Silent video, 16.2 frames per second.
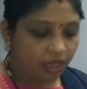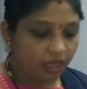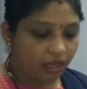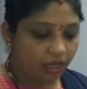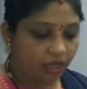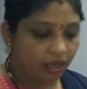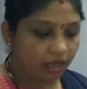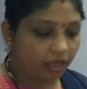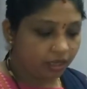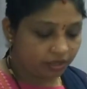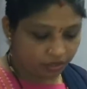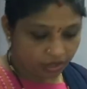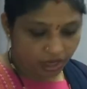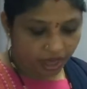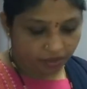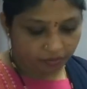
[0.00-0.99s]

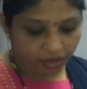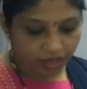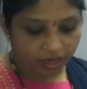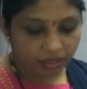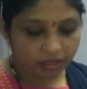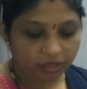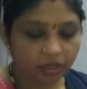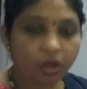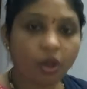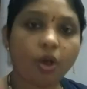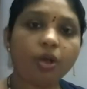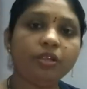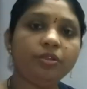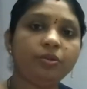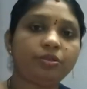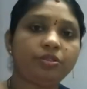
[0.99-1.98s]
Java,
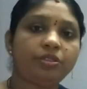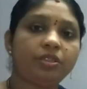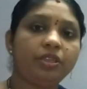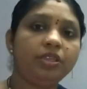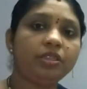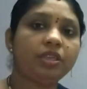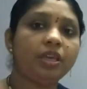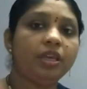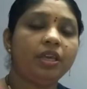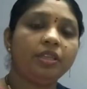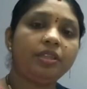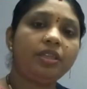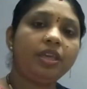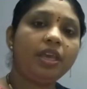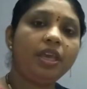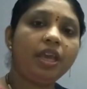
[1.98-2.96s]
all those things.
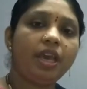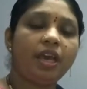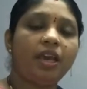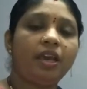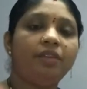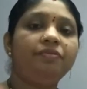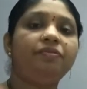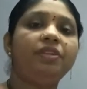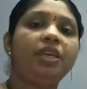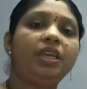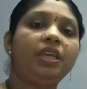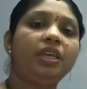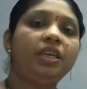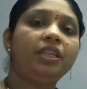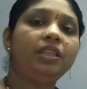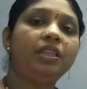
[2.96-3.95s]
They have
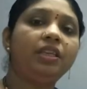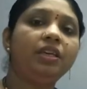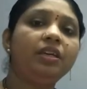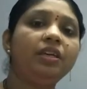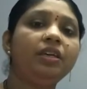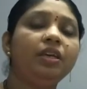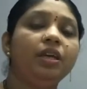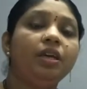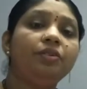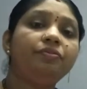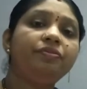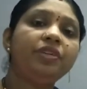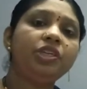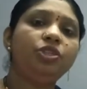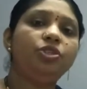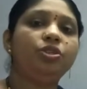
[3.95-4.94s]
taken the
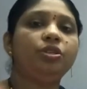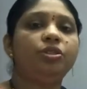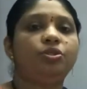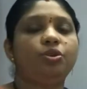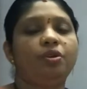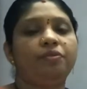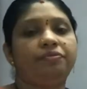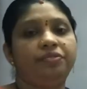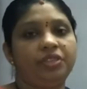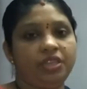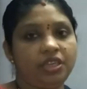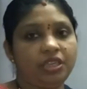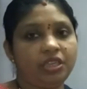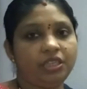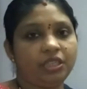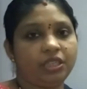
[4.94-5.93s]
features of
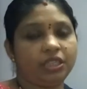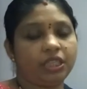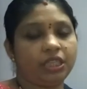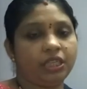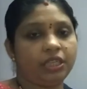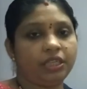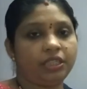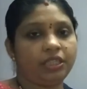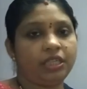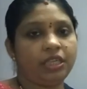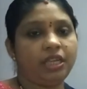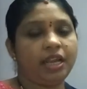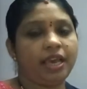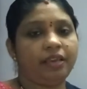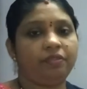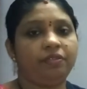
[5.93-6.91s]
these C
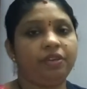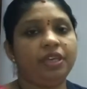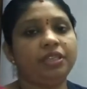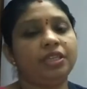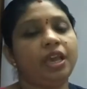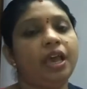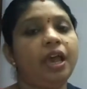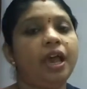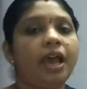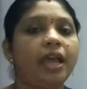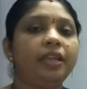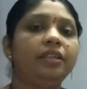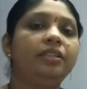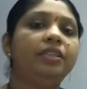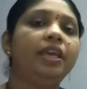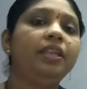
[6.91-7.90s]
language
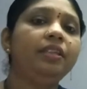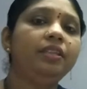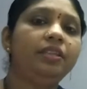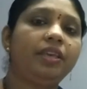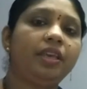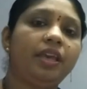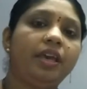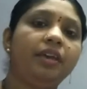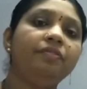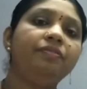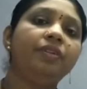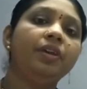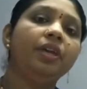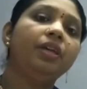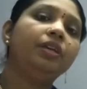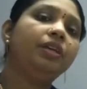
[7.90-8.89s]
and then they have
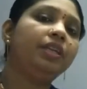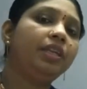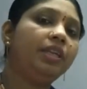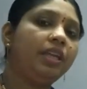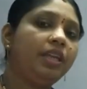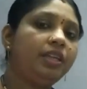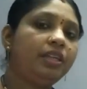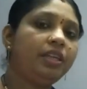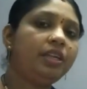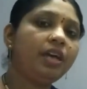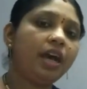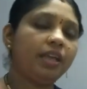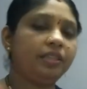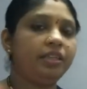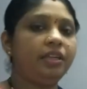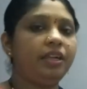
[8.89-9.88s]
created
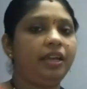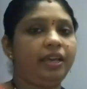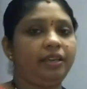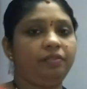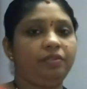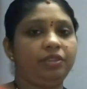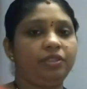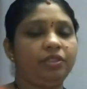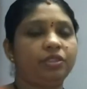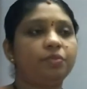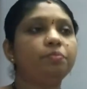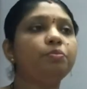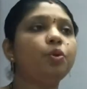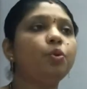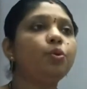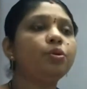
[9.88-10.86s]
other languages.
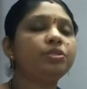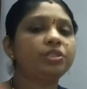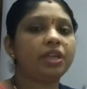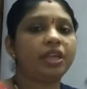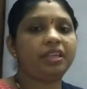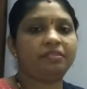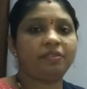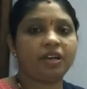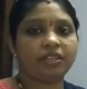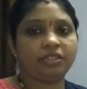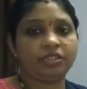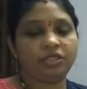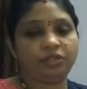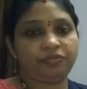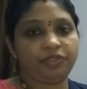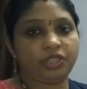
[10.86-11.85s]
Most
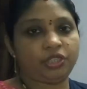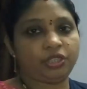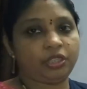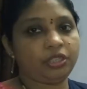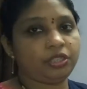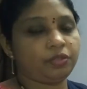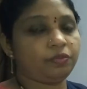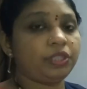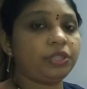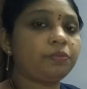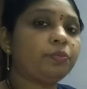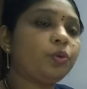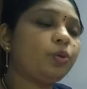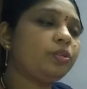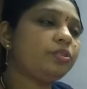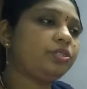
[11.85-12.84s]
advanced features, with
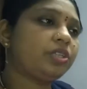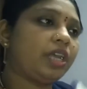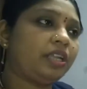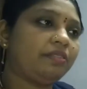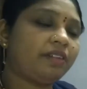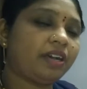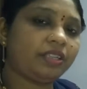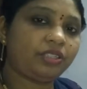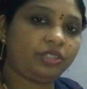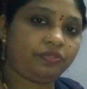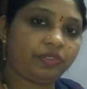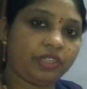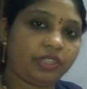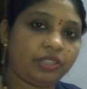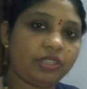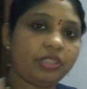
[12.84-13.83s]
most advanced
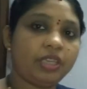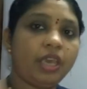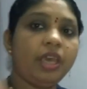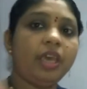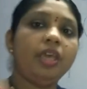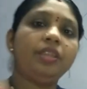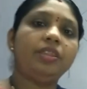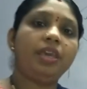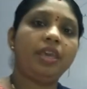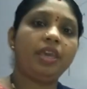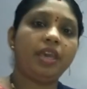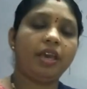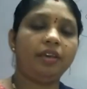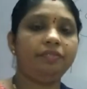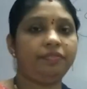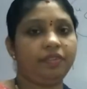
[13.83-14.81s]
features they
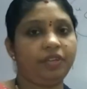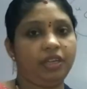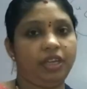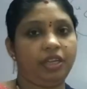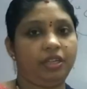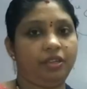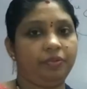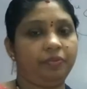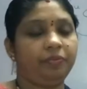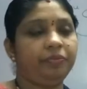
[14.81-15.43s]
have created.